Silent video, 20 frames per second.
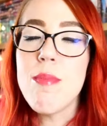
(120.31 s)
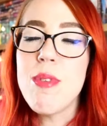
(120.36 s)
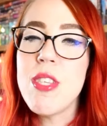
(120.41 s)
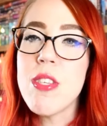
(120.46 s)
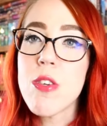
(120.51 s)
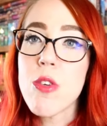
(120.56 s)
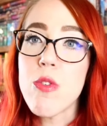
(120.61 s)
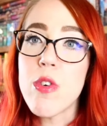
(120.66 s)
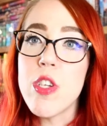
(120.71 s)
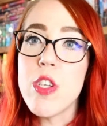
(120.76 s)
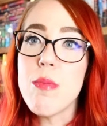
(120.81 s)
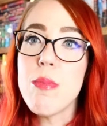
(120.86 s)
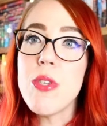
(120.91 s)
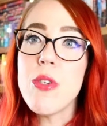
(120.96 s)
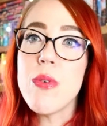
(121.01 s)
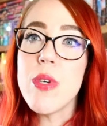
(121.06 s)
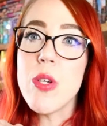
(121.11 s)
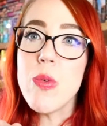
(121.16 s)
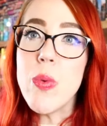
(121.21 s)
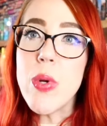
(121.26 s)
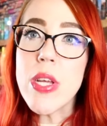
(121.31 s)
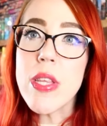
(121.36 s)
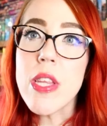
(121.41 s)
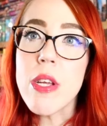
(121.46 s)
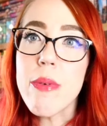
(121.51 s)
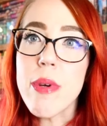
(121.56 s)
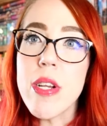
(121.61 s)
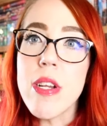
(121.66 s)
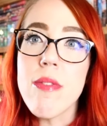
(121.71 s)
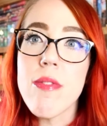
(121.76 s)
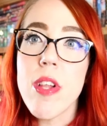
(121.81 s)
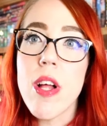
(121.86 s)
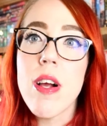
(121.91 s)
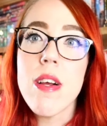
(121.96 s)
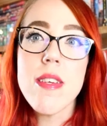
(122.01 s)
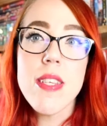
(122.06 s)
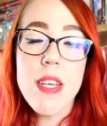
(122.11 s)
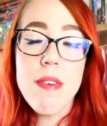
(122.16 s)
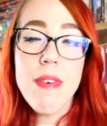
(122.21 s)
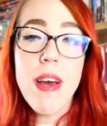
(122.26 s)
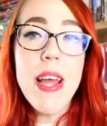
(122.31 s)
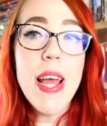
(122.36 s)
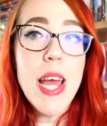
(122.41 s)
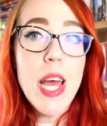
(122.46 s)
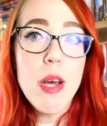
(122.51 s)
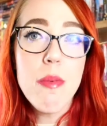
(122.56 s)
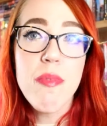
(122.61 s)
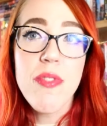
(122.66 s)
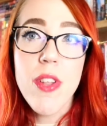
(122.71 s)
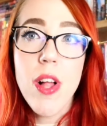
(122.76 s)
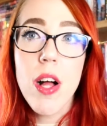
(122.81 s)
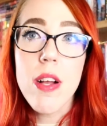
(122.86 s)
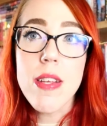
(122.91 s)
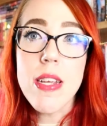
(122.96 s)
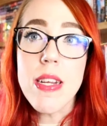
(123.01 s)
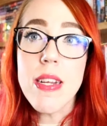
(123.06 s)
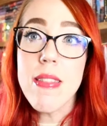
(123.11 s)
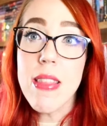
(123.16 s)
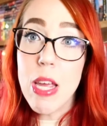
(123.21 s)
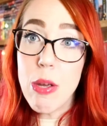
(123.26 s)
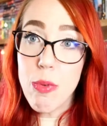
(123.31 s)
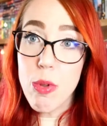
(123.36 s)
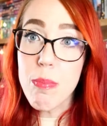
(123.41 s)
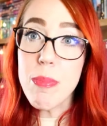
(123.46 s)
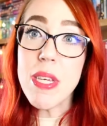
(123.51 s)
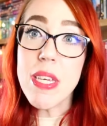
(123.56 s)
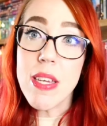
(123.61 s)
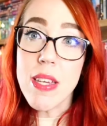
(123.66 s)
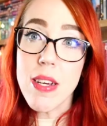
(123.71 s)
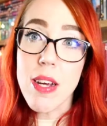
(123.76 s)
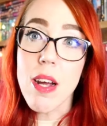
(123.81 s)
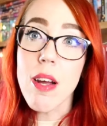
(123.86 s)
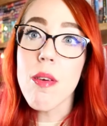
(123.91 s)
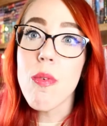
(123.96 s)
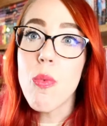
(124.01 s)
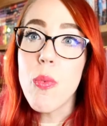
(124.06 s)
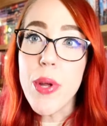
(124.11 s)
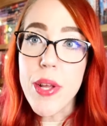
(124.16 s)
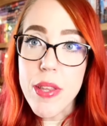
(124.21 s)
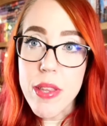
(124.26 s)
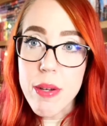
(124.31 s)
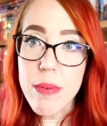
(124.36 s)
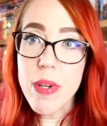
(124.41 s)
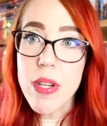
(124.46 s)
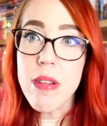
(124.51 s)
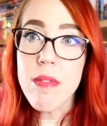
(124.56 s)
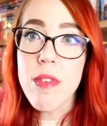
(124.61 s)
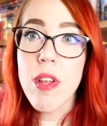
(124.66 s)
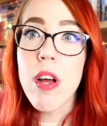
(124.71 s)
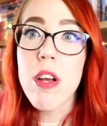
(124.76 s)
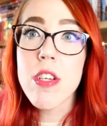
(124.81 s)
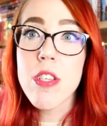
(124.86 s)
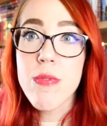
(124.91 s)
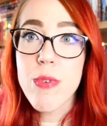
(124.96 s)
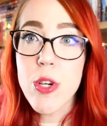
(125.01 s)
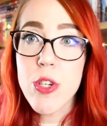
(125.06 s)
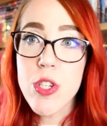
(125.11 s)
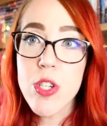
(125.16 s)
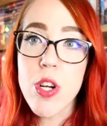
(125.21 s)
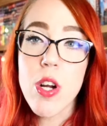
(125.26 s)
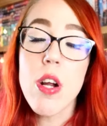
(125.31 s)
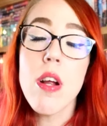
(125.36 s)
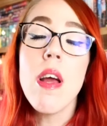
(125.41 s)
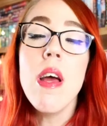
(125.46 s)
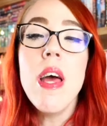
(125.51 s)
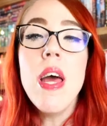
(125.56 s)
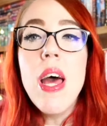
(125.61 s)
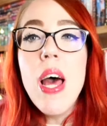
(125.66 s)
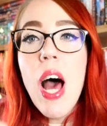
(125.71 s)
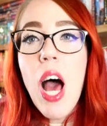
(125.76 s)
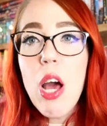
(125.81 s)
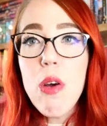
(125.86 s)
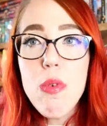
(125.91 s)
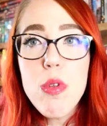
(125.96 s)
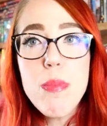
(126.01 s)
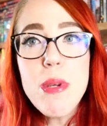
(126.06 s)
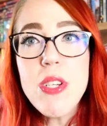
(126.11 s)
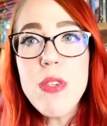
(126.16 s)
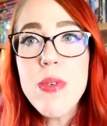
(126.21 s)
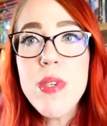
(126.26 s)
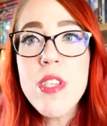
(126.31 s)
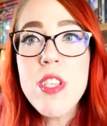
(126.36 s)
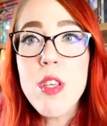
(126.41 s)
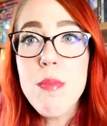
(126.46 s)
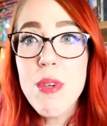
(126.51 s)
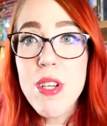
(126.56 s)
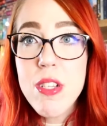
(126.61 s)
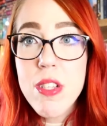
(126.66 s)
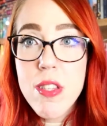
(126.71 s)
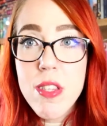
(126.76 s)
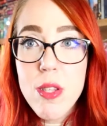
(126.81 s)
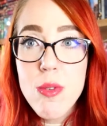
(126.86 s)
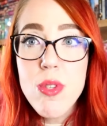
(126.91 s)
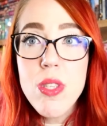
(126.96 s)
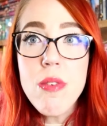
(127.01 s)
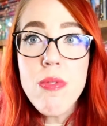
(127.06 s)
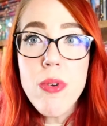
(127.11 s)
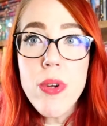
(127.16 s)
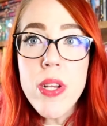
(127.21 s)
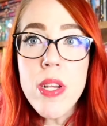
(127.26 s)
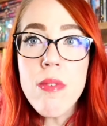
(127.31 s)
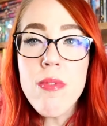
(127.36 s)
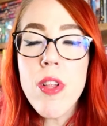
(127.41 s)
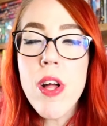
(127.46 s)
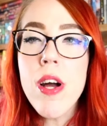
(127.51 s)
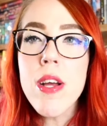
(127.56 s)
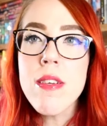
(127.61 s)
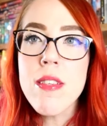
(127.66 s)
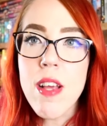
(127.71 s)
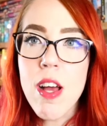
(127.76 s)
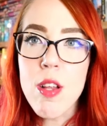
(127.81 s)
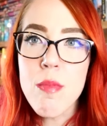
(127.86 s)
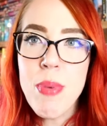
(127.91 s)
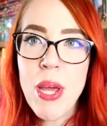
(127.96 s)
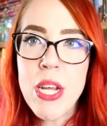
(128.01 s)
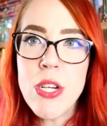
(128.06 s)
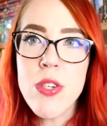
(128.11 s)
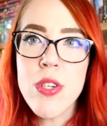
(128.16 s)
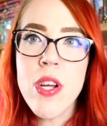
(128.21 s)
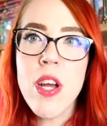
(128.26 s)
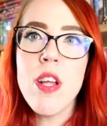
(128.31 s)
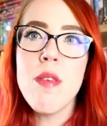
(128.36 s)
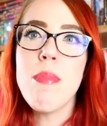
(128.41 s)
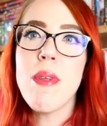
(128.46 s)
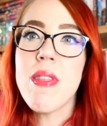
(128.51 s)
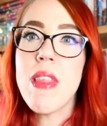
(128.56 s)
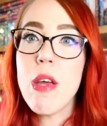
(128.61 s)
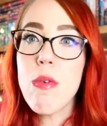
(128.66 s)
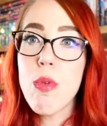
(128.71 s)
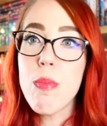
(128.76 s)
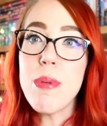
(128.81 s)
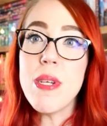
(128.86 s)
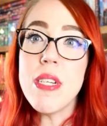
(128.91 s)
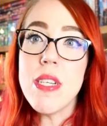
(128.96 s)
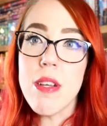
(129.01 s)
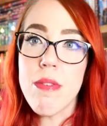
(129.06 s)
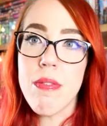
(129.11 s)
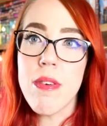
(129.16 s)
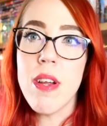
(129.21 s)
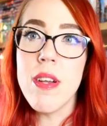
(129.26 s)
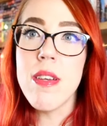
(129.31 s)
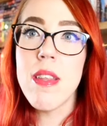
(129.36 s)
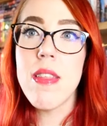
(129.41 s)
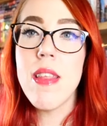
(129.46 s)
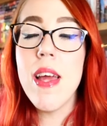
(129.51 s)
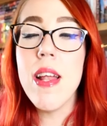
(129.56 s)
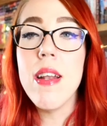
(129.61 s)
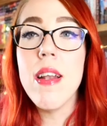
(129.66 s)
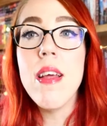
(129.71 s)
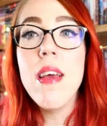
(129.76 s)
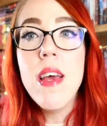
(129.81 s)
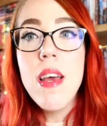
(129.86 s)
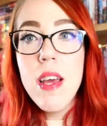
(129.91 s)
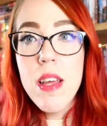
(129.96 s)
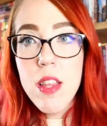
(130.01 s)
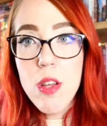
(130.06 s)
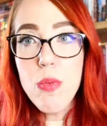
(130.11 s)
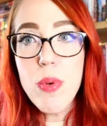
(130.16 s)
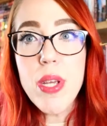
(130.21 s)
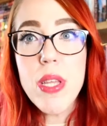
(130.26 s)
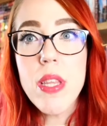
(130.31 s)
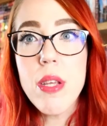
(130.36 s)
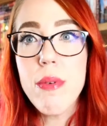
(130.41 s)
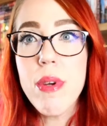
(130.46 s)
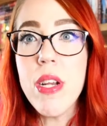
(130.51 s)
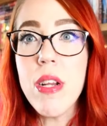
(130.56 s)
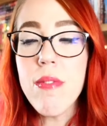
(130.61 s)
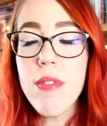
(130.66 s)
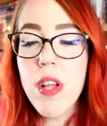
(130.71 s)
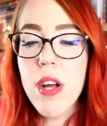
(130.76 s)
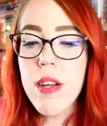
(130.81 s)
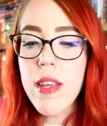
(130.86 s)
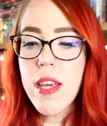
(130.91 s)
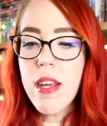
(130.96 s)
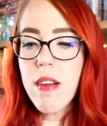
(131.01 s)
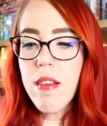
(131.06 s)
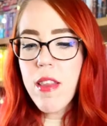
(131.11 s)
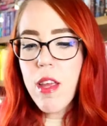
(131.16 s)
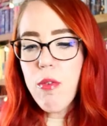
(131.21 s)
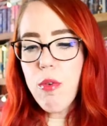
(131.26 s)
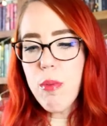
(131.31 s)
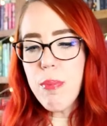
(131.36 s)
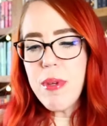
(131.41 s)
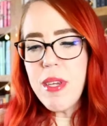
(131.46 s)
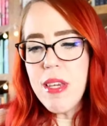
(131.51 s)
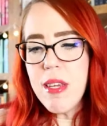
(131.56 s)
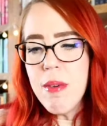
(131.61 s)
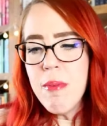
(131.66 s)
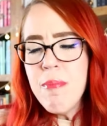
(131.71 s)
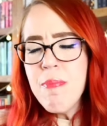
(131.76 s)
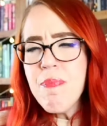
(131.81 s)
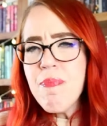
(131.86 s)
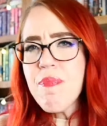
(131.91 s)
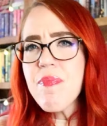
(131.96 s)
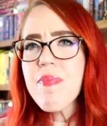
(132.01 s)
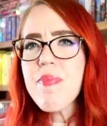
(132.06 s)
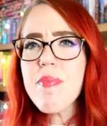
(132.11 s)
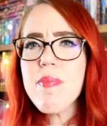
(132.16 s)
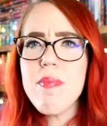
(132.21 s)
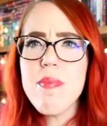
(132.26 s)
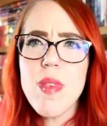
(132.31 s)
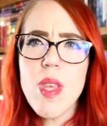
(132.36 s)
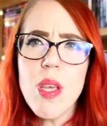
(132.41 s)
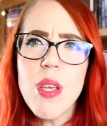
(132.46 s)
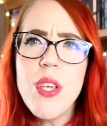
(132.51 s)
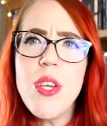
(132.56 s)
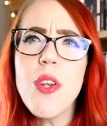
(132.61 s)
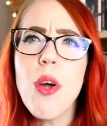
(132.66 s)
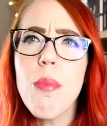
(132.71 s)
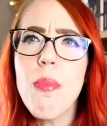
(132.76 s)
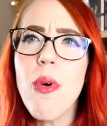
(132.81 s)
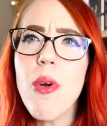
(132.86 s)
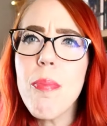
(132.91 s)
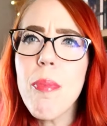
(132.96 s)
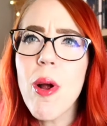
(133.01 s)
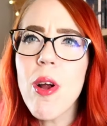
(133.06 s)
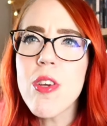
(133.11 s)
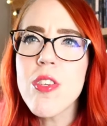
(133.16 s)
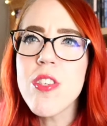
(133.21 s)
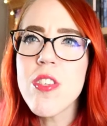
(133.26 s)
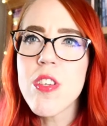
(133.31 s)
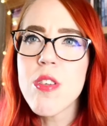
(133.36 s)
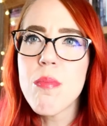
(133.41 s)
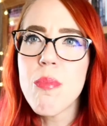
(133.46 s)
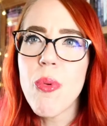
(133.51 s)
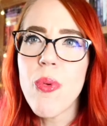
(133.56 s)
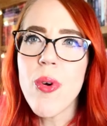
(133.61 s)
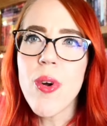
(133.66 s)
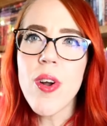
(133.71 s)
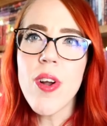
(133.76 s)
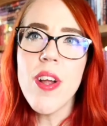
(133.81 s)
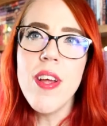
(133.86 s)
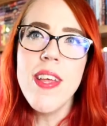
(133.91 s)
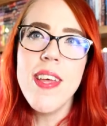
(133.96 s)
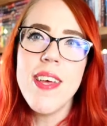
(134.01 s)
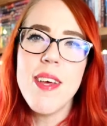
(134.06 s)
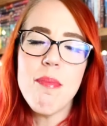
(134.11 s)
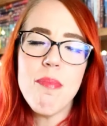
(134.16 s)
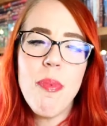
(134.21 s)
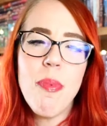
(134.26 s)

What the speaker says: I'm still going to be doing weekly reading vlogs. If I am vlogging, they will be here, weekly reading vlogs for sure. I will be doing some exclusive reading vlogs on Patreon, but they will be different than the weekly reading vlog here. They will be, you know, more personal, more...